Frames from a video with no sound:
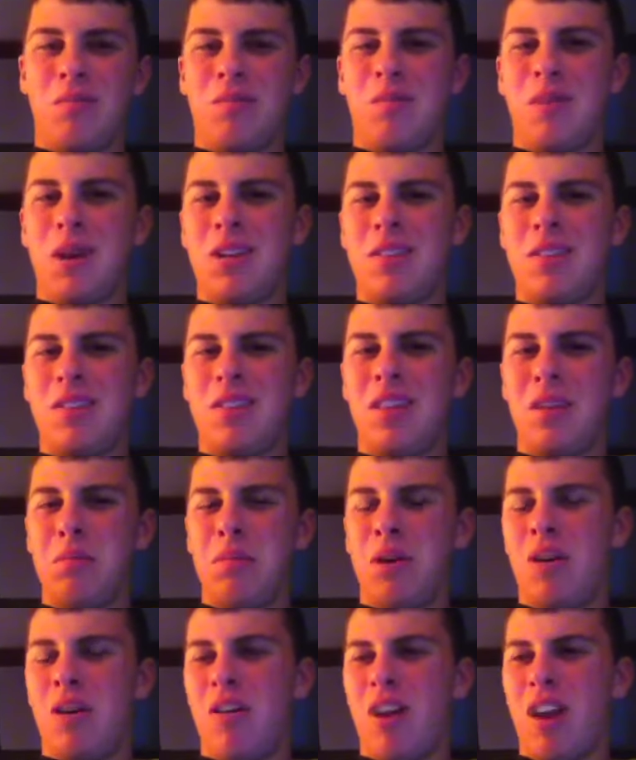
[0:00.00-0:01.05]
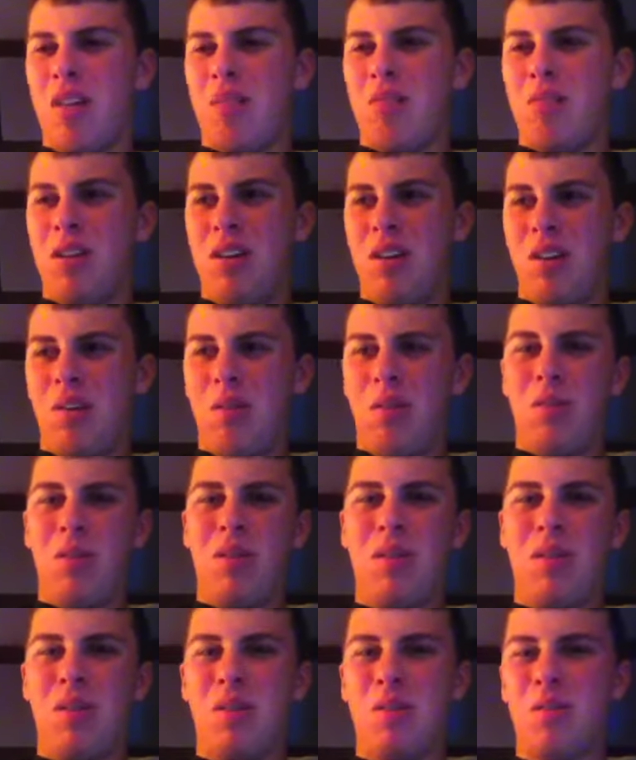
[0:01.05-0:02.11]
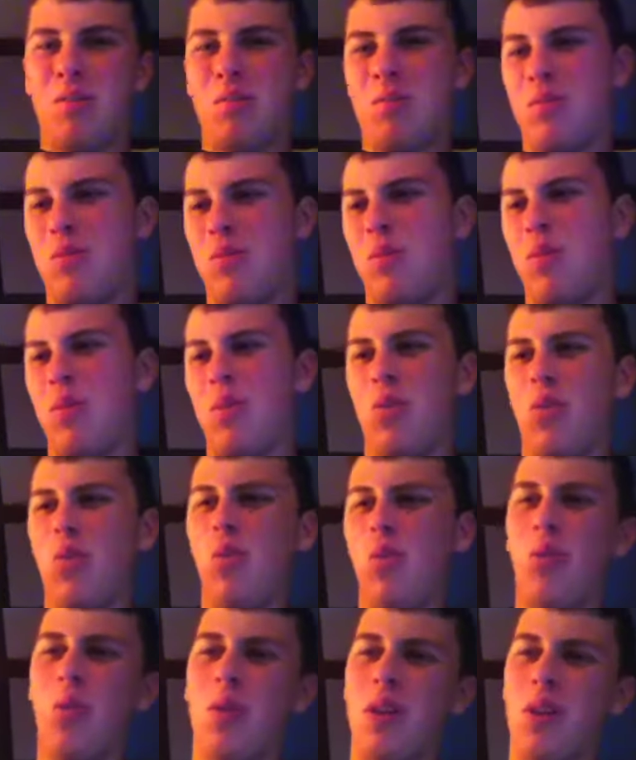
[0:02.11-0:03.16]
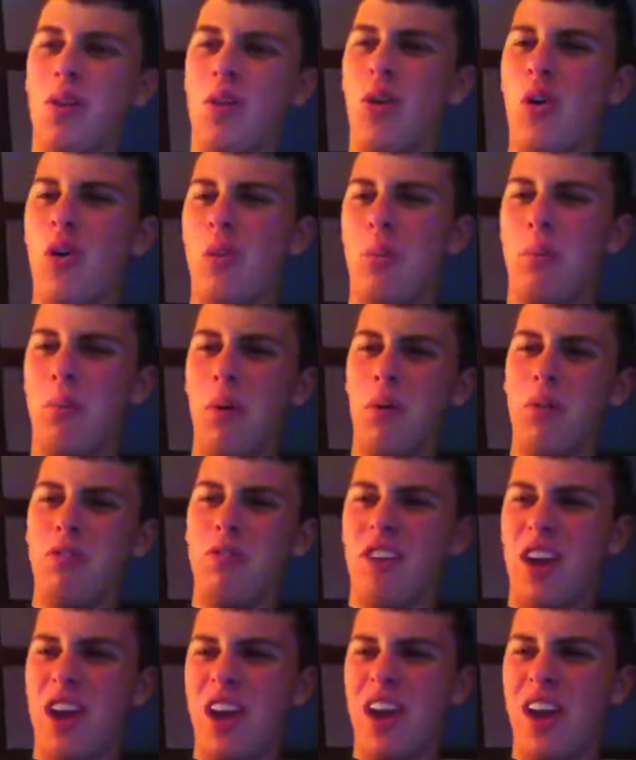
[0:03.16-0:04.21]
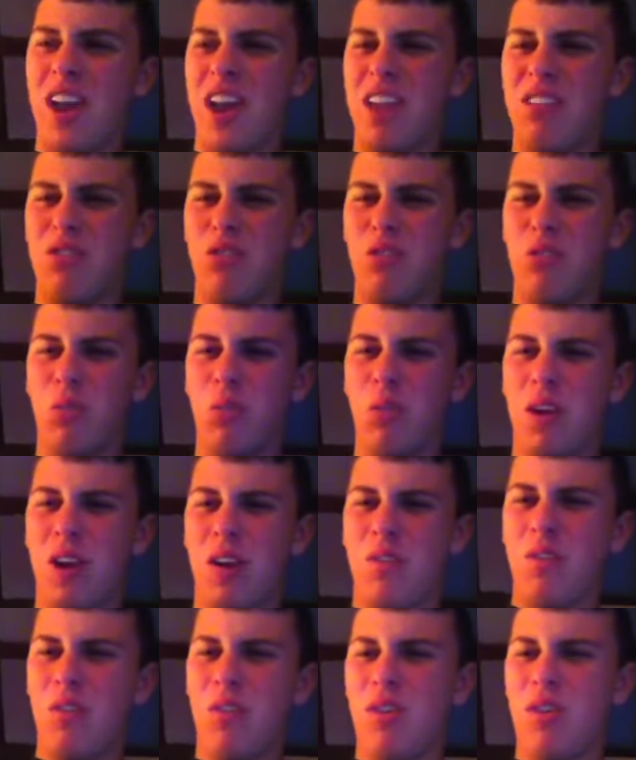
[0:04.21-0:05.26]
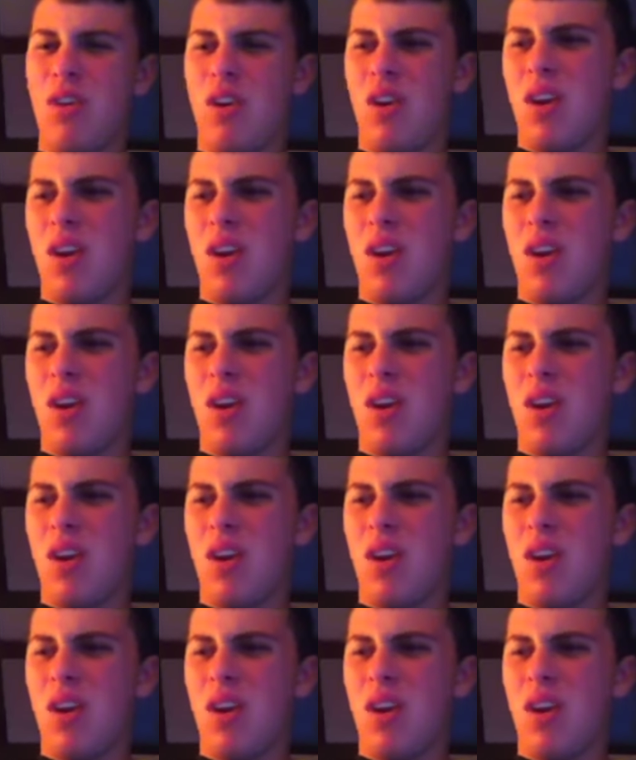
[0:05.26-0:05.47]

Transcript: Basically Mark Henry, sort of cool when you call them both jackasses or whatever,